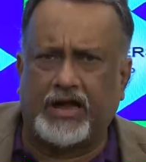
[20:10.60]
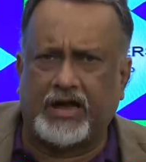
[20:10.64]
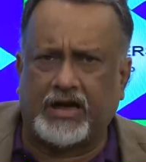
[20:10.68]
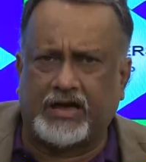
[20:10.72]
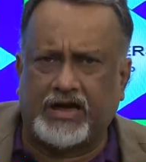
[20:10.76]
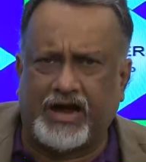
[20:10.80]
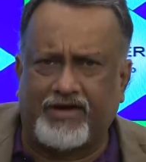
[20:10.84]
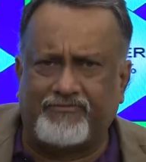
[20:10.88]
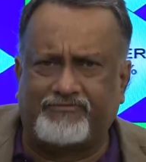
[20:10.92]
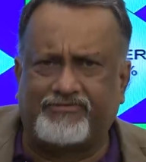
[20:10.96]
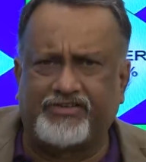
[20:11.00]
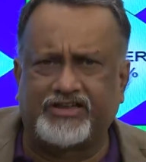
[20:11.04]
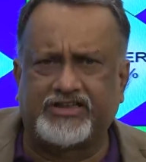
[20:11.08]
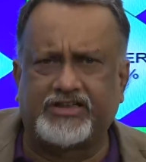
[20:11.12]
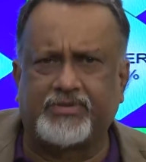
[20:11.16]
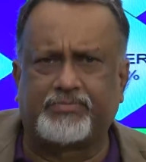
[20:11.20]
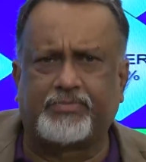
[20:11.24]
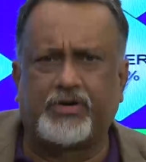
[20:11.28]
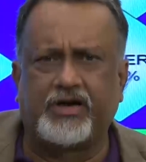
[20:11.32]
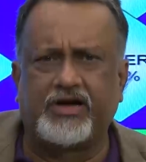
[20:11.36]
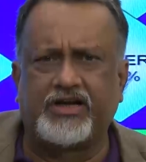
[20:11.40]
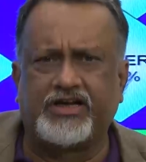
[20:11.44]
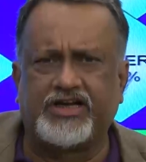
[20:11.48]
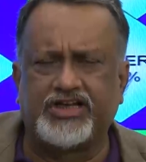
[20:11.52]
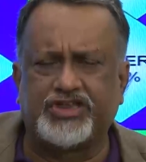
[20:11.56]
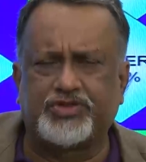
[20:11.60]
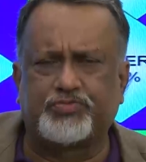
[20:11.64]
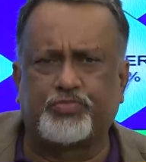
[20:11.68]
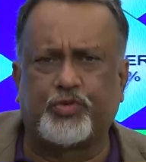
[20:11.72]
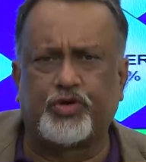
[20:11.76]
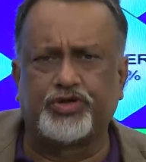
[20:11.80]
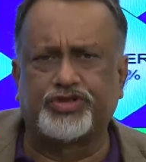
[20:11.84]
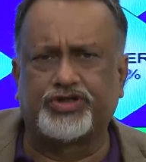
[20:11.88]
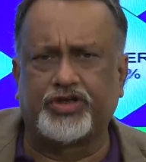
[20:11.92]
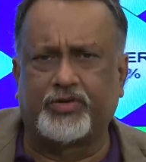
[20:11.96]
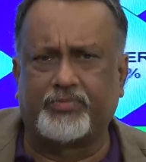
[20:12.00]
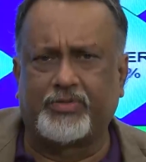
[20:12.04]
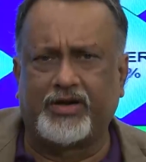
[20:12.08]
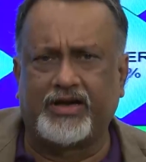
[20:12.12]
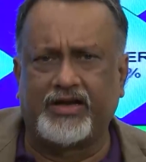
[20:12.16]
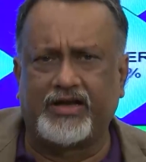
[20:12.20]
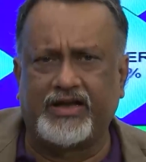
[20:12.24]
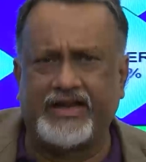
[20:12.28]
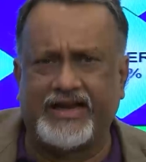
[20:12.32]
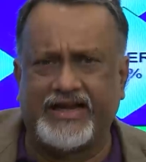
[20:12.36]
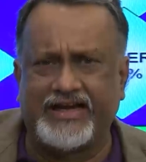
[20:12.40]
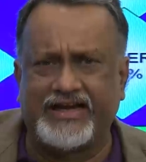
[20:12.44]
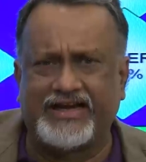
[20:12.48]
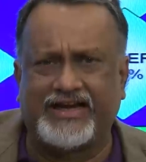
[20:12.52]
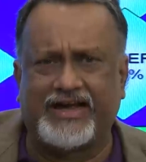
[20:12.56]
comfortable disposable
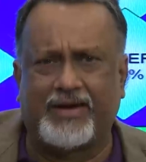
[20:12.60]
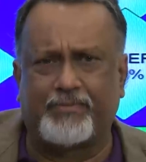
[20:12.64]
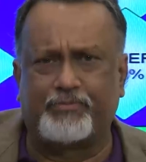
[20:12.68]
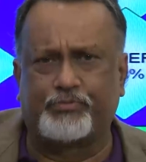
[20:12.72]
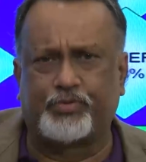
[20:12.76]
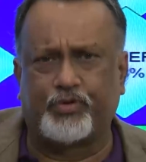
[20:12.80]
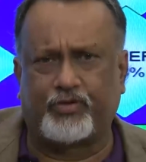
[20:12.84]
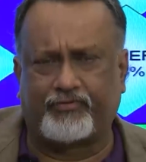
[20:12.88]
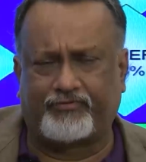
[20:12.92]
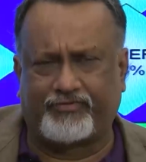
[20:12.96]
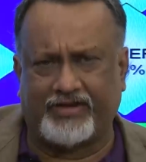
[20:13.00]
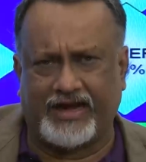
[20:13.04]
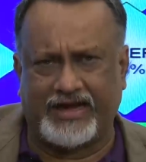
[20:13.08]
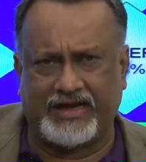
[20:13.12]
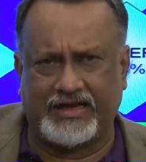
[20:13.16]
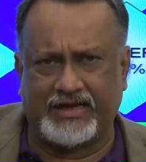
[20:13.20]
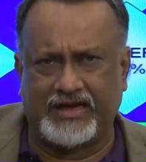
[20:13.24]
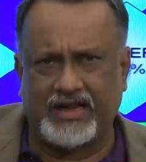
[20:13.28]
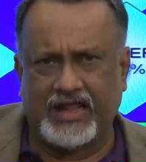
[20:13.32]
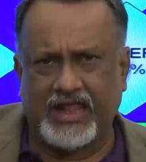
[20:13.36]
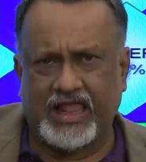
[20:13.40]
income profile.